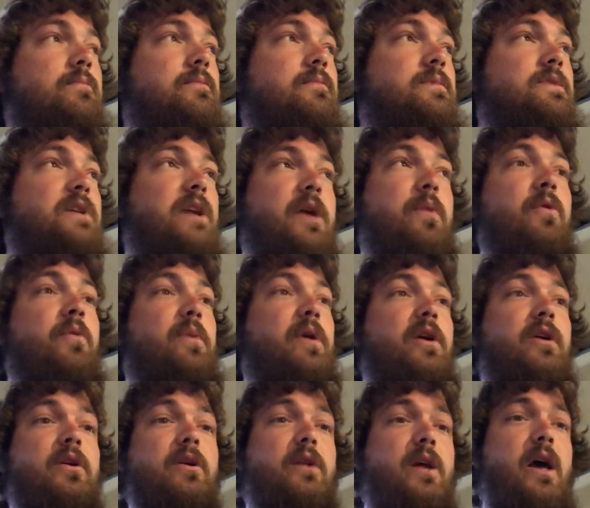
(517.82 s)
Today would have been
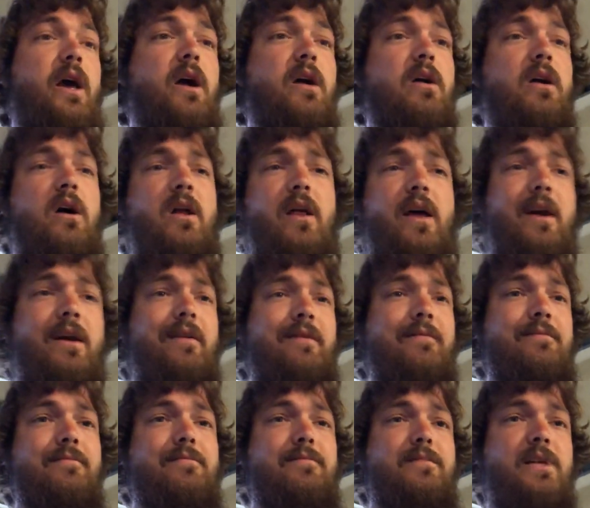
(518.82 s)
a good day. I caught like
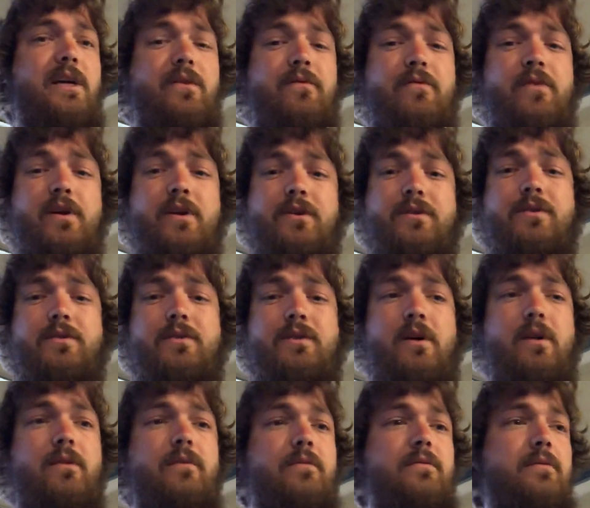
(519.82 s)
10 fish,
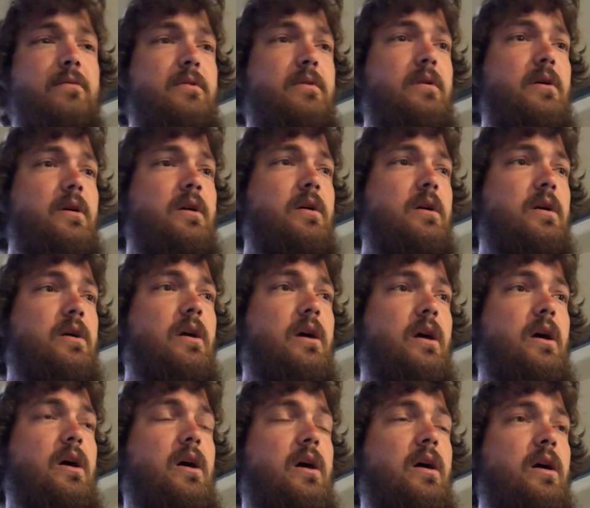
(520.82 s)
so
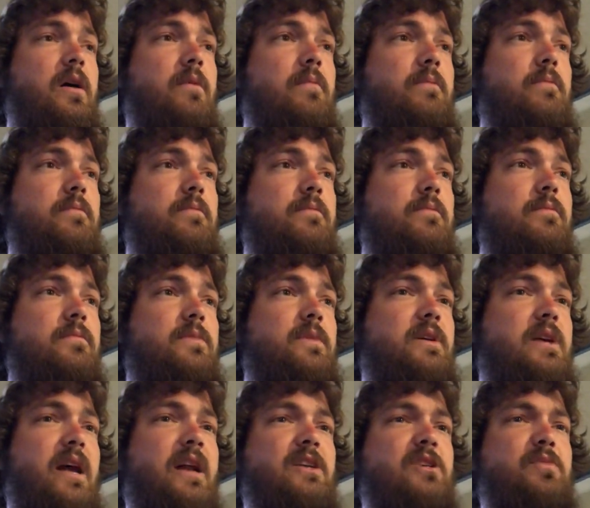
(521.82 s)

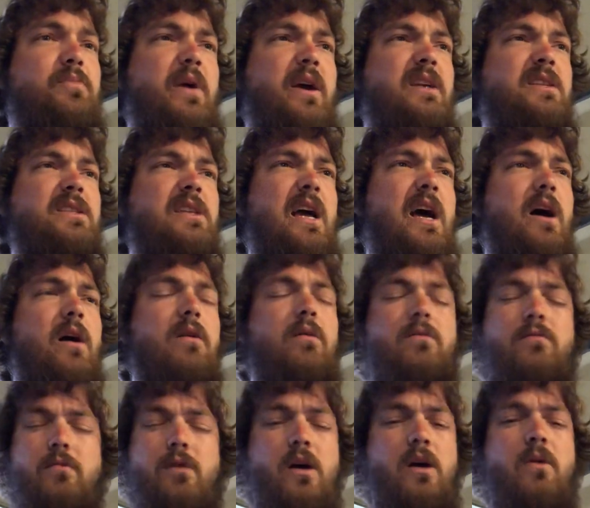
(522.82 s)
kind of spaced out
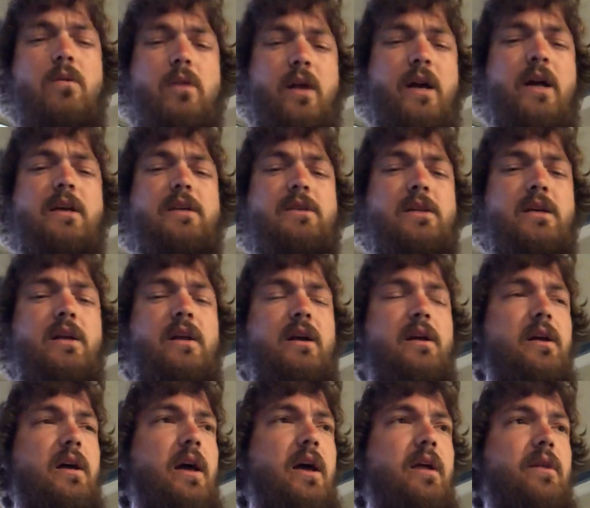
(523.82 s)
though. Like I said,
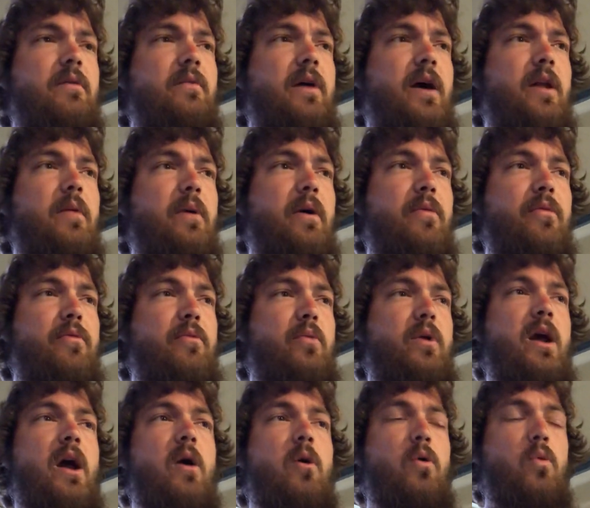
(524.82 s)
I had about a
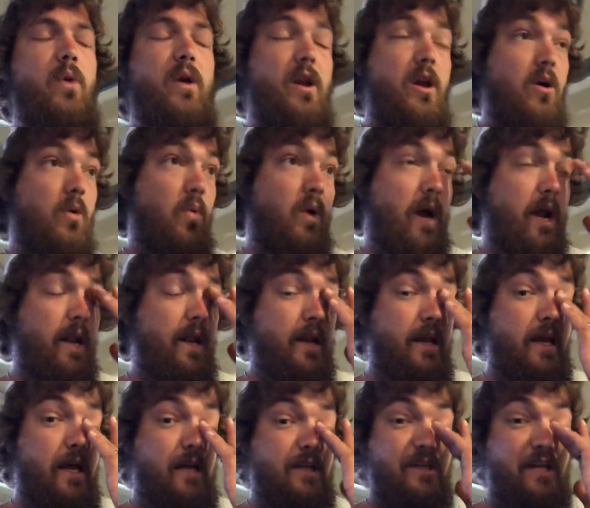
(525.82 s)
3-hour window where I didn't
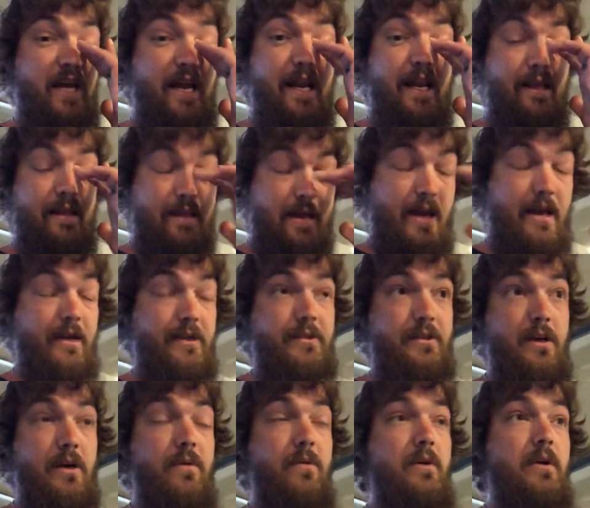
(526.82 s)
catch anything,
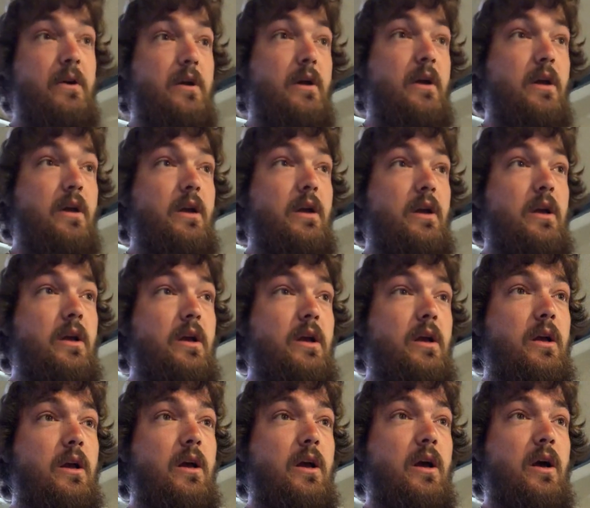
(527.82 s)
so
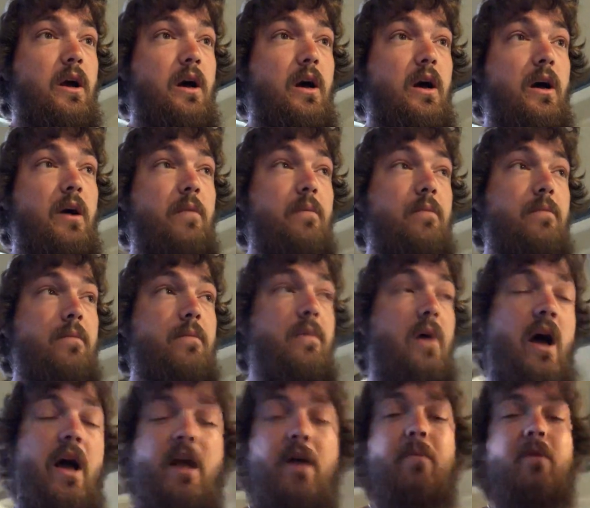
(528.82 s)
I
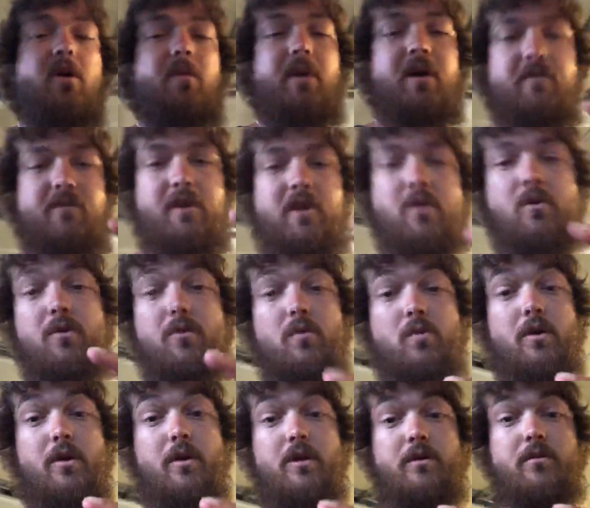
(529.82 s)
am going to make a video on the
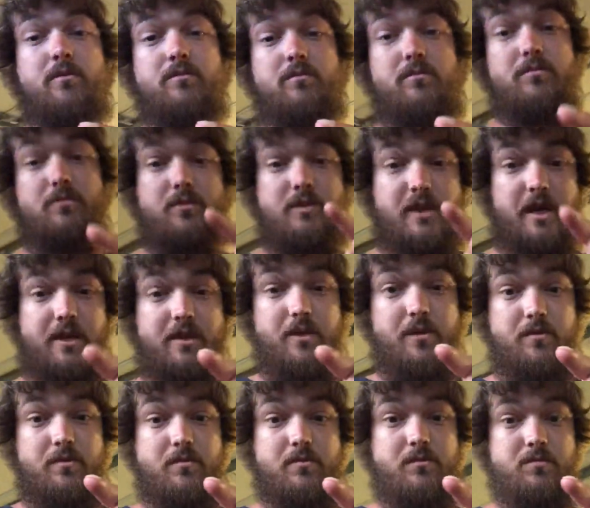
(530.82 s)
water. Stay tuned.